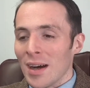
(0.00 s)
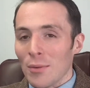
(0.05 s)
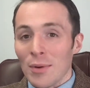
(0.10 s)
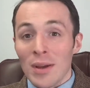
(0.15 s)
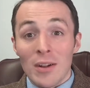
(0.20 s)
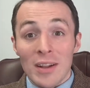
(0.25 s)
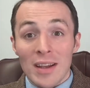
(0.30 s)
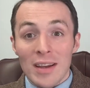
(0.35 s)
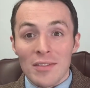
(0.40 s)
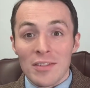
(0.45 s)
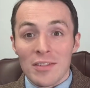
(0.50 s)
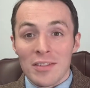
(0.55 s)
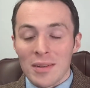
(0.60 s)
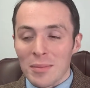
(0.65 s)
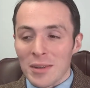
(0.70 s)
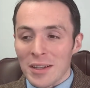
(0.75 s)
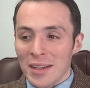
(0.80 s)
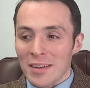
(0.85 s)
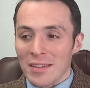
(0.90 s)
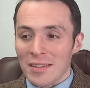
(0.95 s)
We all have
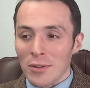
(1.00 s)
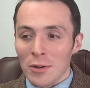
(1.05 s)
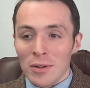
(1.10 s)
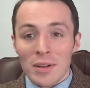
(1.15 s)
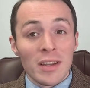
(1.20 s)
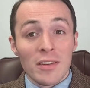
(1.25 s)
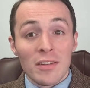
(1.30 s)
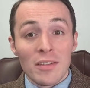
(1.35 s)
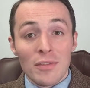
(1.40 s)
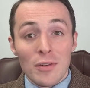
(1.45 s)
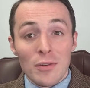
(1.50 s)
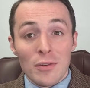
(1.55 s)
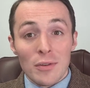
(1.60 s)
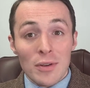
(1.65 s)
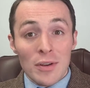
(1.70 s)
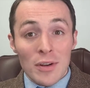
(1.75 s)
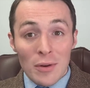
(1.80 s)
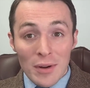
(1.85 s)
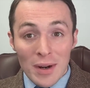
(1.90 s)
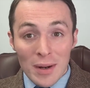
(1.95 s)
siblings, or at least if you do,
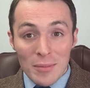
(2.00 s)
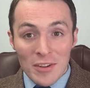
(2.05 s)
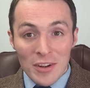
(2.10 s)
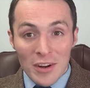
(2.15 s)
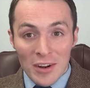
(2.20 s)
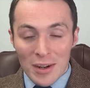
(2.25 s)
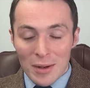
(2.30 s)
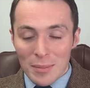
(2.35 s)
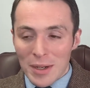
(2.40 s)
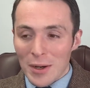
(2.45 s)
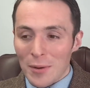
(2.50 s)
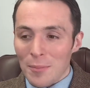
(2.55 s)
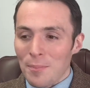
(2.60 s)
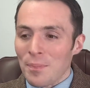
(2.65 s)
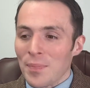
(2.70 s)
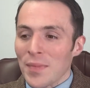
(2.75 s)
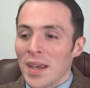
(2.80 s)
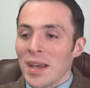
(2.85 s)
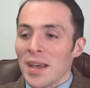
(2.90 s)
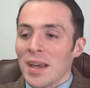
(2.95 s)
you know what I'm talking about.
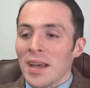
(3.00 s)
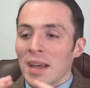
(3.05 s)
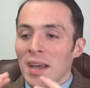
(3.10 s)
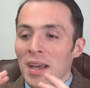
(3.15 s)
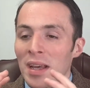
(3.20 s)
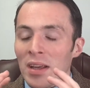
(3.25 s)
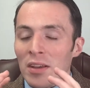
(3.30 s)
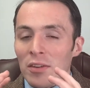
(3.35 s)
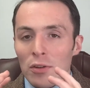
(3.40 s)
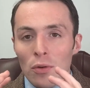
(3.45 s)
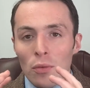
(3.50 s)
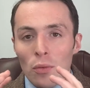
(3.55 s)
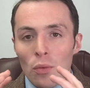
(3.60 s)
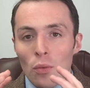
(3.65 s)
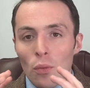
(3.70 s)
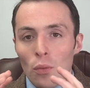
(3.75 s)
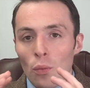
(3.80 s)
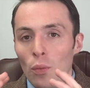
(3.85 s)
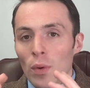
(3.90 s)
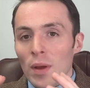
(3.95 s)
So
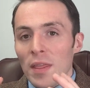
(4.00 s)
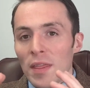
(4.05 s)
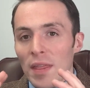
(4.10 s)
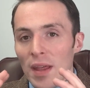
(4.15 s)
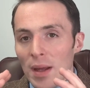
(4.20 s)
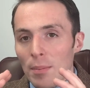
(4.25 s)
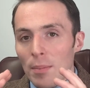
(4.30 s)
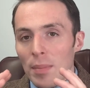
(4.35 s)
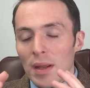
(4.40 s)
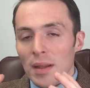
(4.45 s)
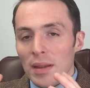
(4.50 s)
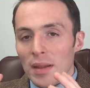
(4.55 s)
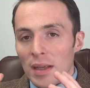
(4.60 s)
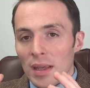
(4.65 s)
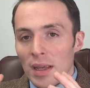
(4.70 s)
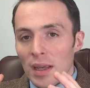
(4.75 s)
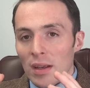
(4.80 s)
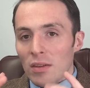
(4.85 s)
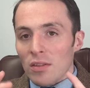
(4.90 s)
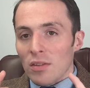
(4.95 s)
with that being the
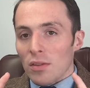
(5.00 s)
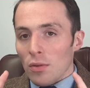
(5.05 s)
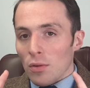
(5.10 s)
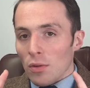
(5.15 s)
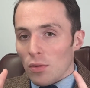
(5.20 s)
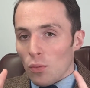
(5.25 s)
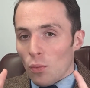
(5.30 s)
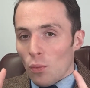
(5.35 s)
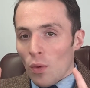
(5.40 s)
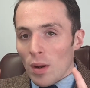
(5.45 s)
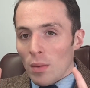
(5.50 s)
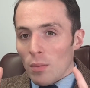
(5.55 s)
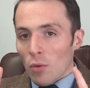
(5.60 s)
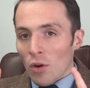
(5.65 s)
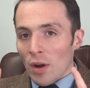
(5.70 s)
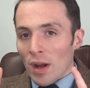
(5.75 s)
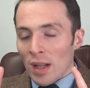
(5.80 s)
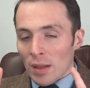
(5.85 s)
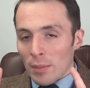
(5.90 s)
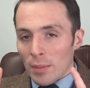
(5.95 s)
case, there is one
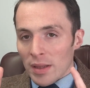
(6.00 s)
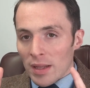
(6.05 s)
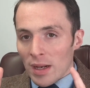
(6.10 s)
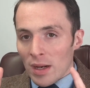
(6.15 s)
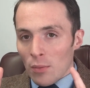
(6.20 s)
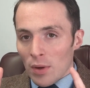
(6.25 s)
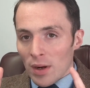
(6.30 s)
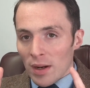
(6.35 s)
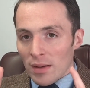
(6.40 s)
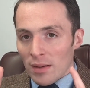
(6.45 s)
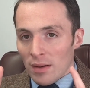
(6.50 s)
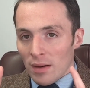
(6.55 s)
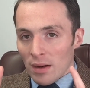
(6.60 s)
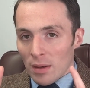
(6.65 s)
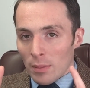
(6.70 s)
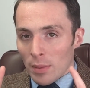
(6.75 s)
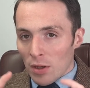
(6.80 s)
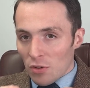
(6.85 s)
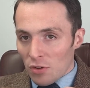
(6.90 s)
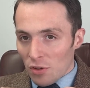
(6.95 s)
more element that I want to
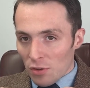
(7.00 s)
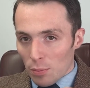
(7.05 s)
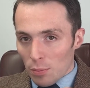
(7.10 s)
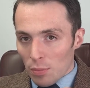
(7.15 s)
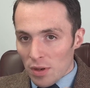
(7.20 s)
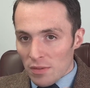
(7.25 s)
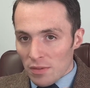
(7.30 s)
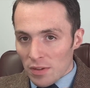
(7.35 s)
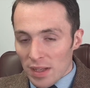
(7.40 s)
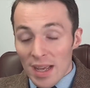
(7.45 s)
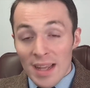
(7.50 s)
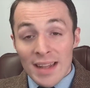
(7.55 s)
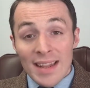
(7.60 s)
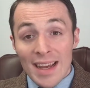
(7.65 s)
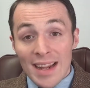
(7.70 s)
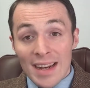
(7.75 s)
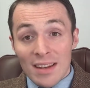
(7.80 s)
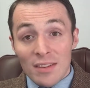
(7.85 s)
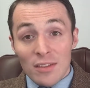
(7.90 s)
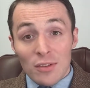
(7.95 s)
talk about just briefly, and
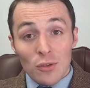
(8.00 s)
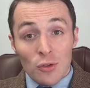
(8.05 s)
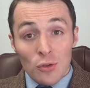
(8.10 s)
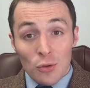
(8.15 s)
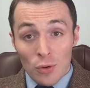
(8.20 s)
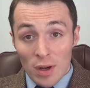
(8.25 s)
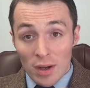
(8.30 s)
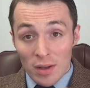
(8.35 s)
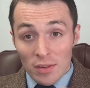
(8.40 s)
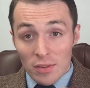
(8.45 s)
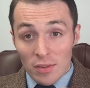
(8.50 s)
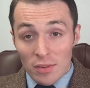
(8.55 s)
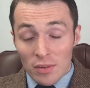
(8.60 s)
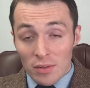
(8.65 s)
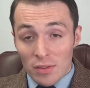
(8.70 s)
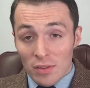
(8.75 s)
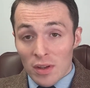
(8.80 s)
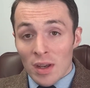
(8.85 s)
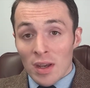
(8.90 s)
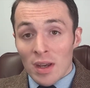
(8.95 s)
that is
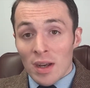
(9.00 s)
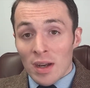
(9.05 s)
trusts.